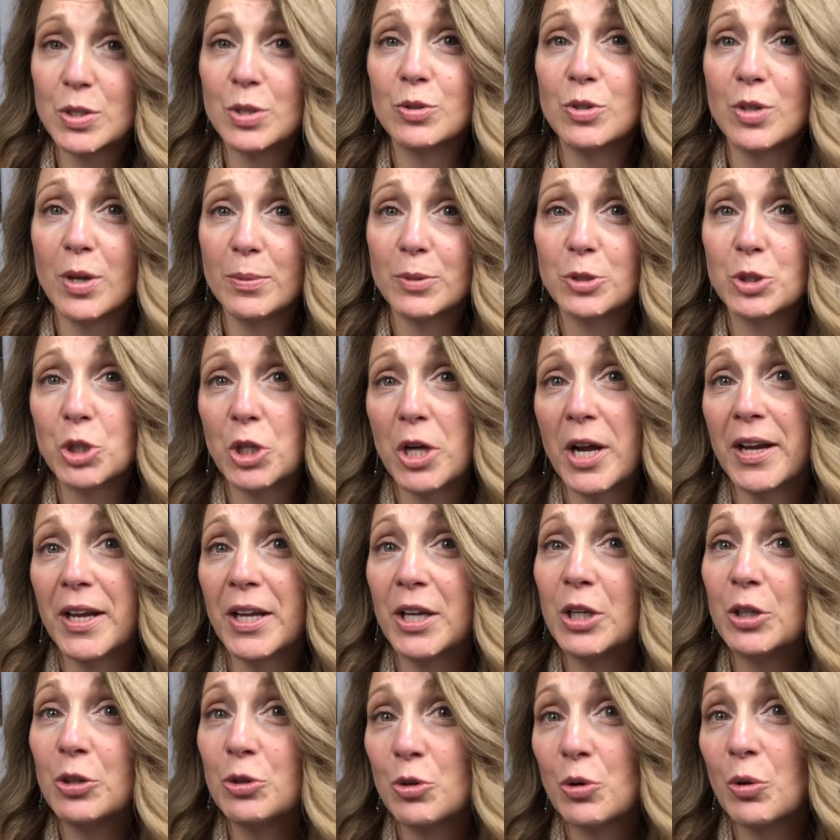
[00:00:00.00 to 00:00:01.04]
So double check
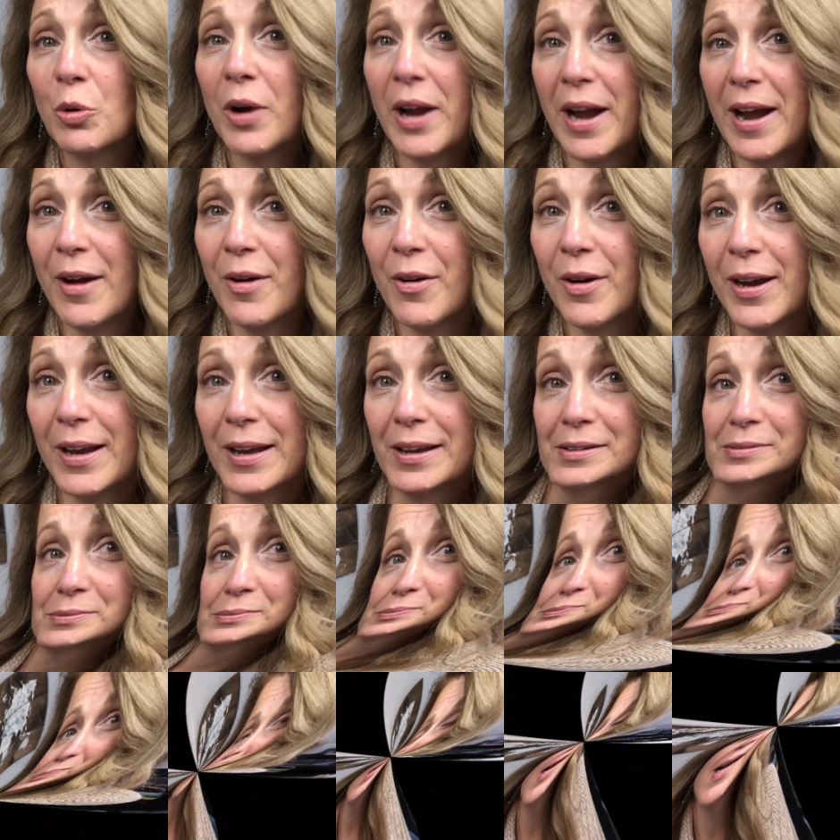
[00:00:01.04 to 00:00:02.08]
in your area.
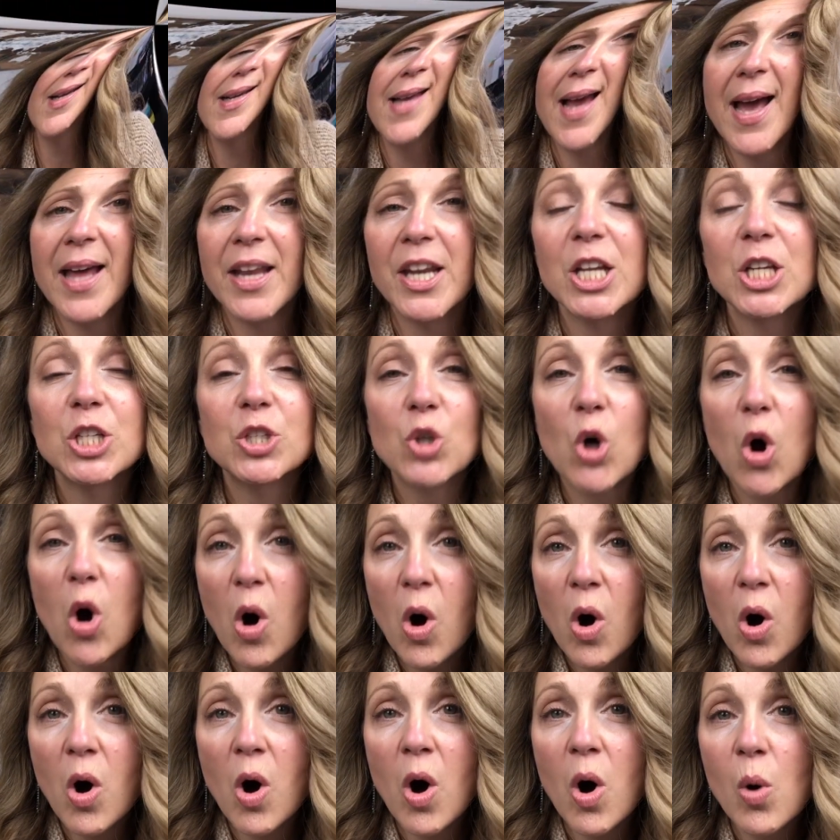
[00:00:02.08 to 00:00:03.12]
Again, it's
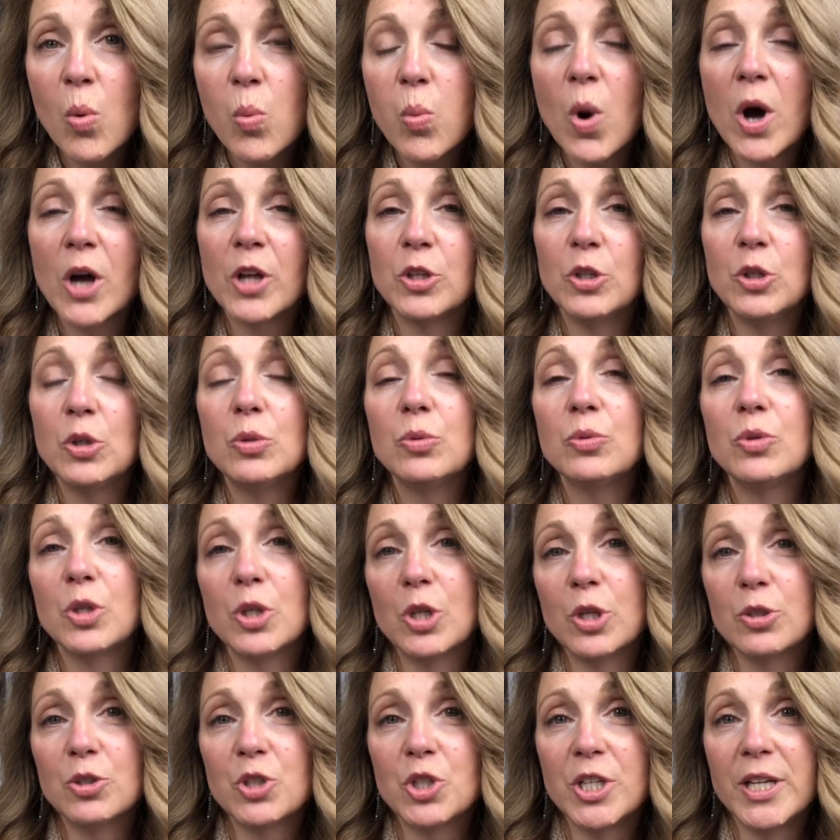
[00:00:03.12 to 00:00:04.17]
all what you
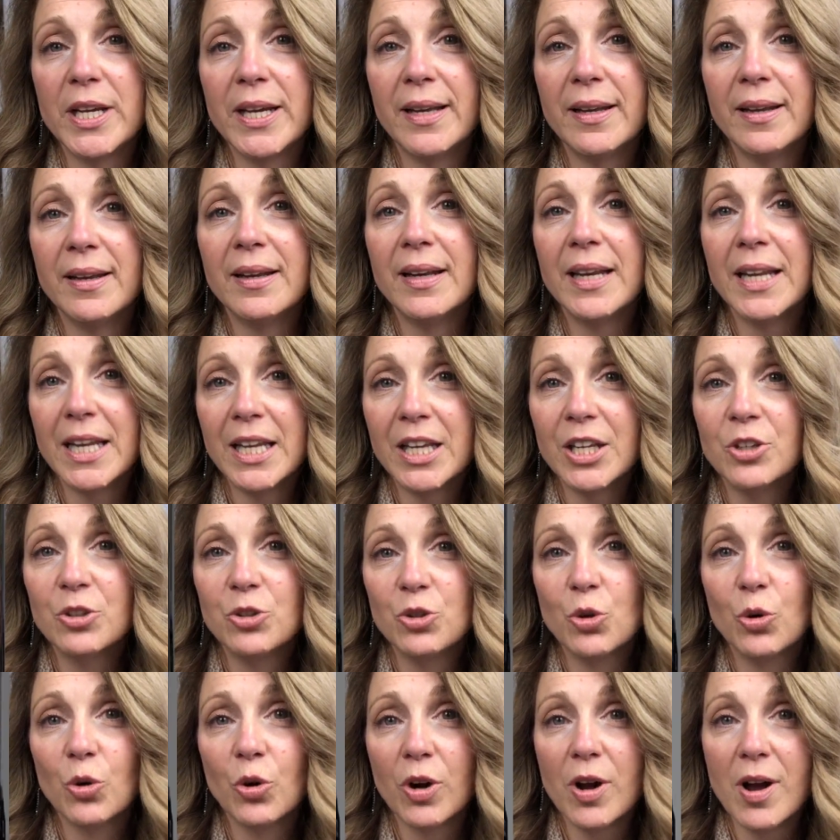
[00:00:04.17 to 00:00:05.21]
negotiated
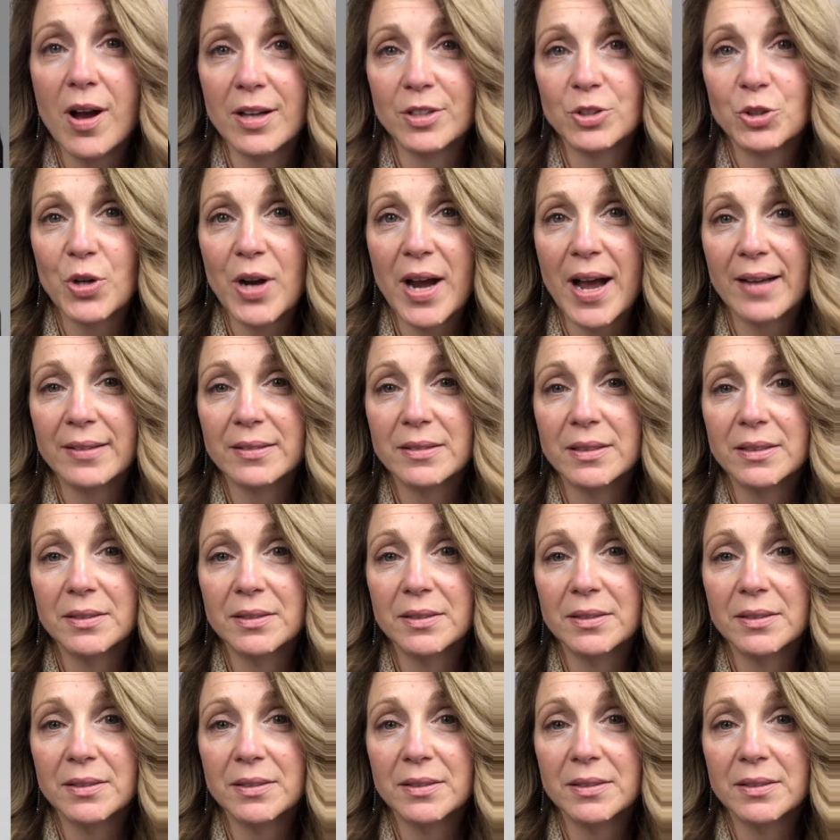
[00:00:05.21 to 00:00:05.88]
in your contract.